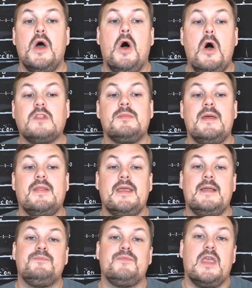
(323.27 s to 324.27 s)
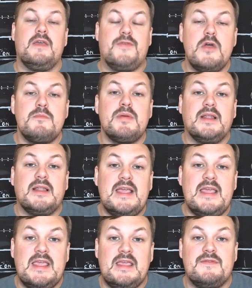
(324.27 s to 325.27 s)
Ultimately, if you
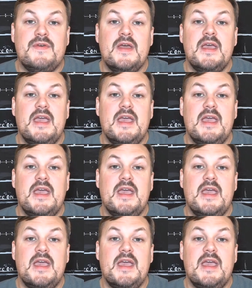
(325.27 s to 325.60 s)
believe